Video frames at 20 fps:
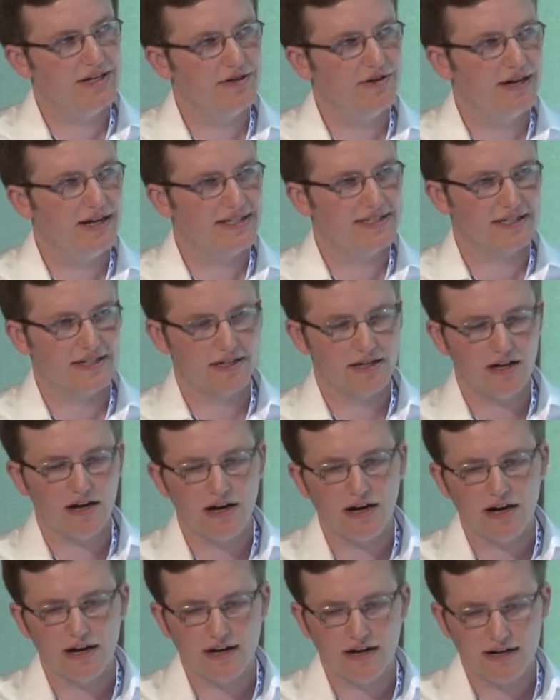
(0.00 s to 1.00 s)
who has a
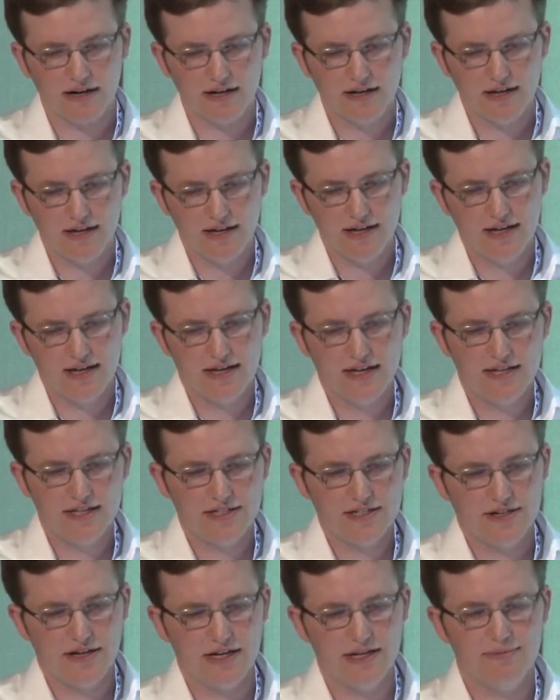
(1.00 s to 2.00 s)
car
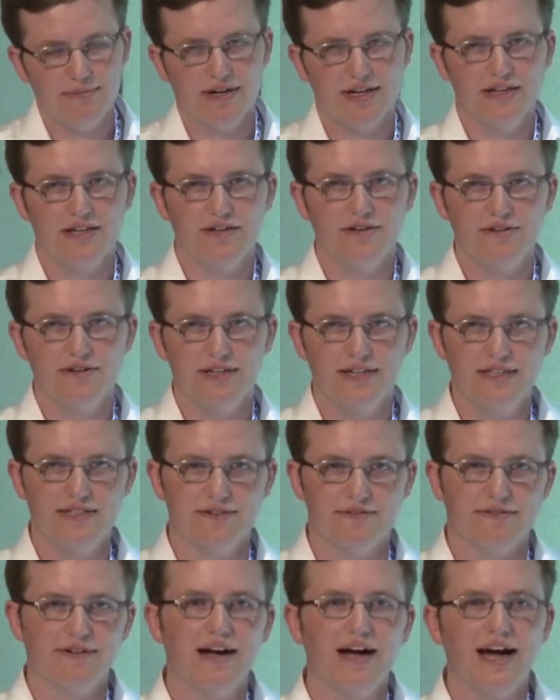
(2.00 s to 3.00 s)
to anybody who needs
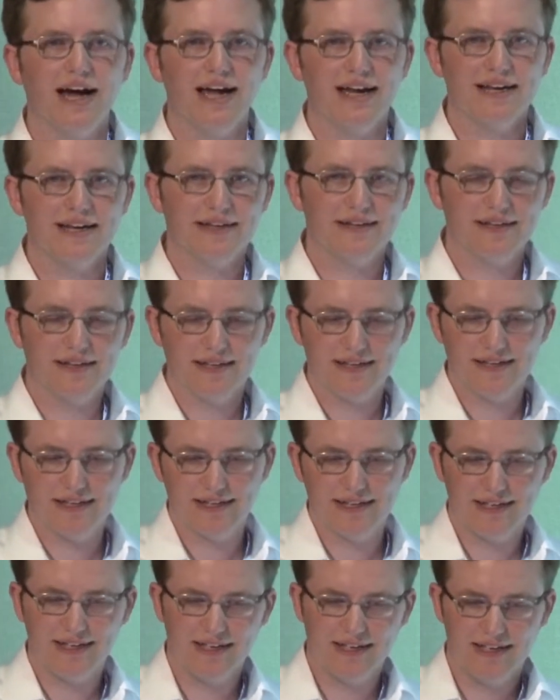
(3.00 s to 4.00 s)
a ride.
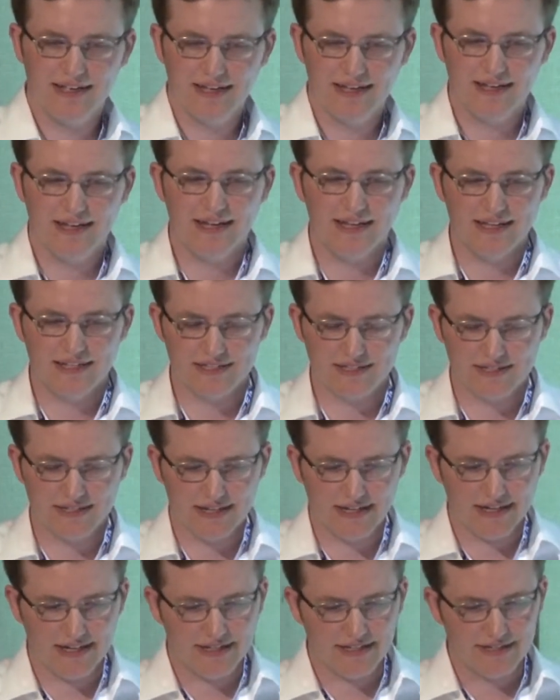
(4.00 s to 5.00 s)

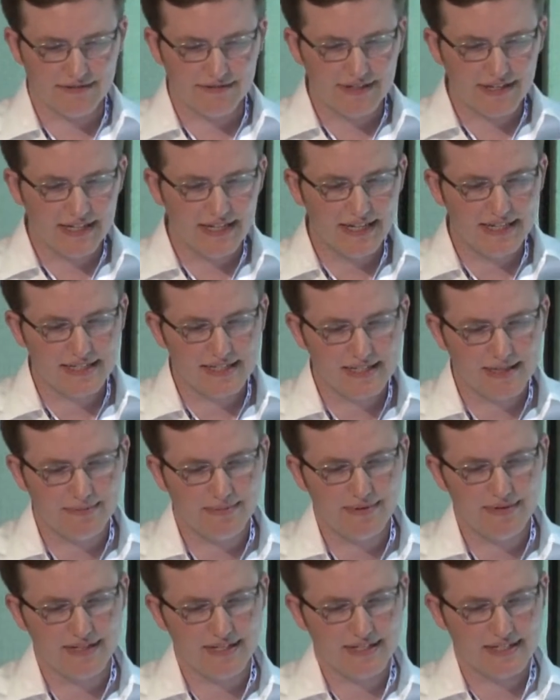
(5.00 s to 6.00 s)
It's really as
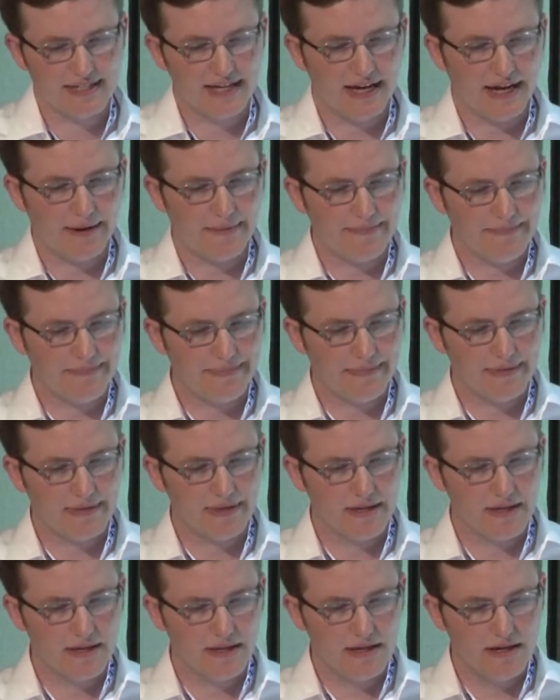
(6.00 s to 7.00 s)
simple as that.
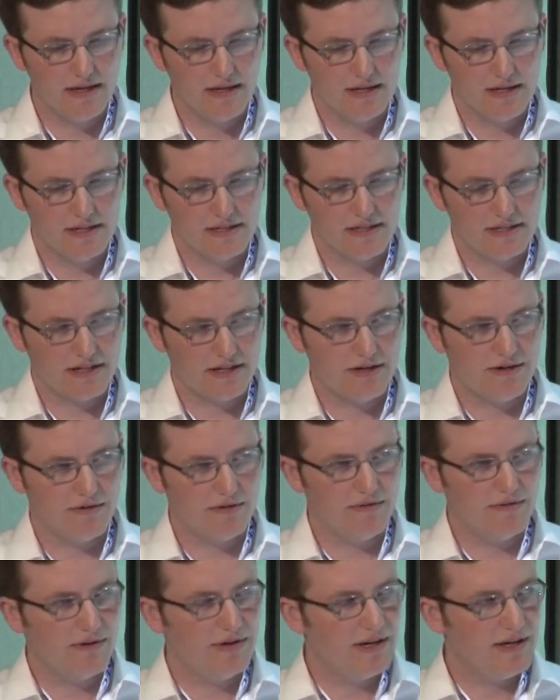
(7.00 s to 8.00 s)

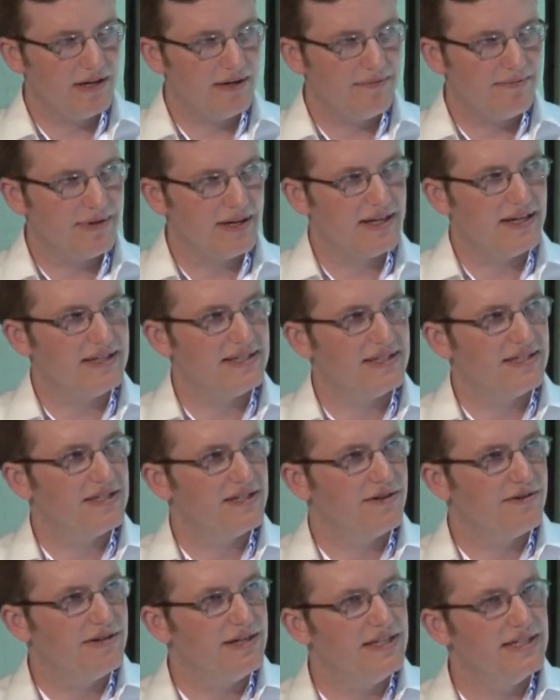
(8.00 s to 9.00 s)
So because it's
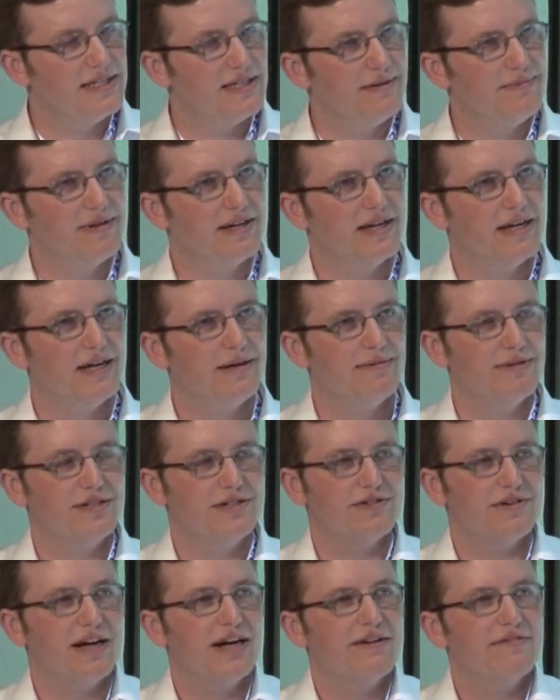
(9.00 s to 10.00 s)
so easy to become a
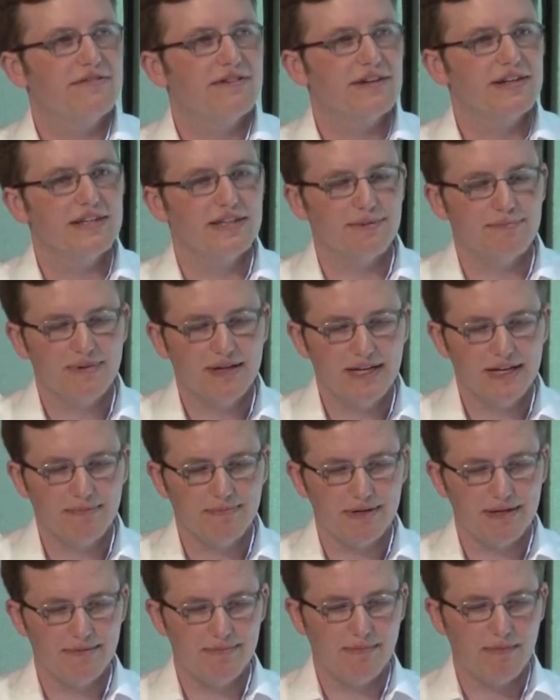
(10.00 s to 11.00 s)
driver in the
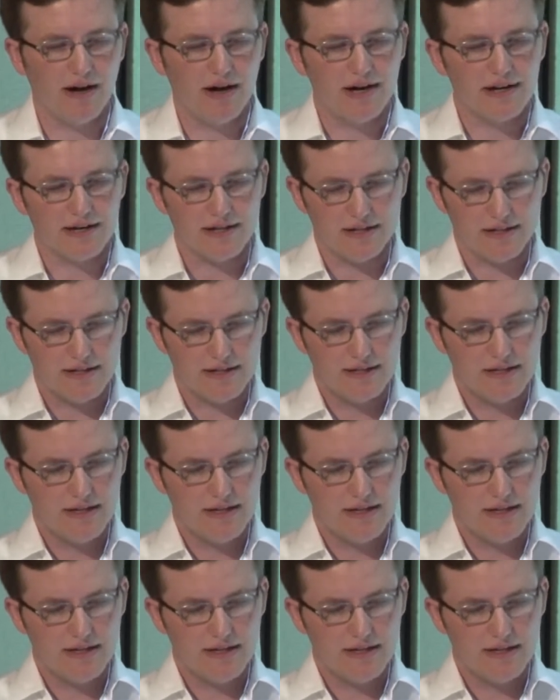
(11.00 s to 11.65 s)
P2P model,